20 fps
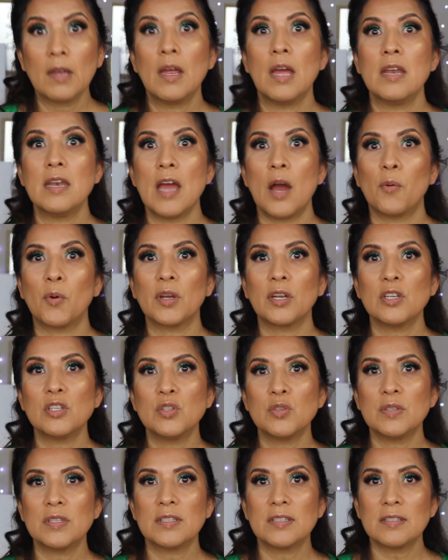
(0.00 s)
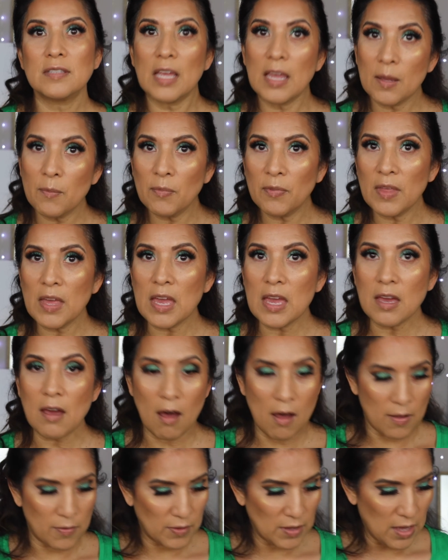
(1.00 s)
And now we're gonna do the same thing
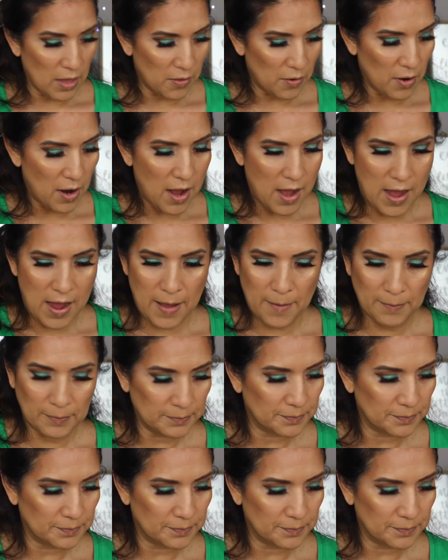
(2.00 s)
on the other eye.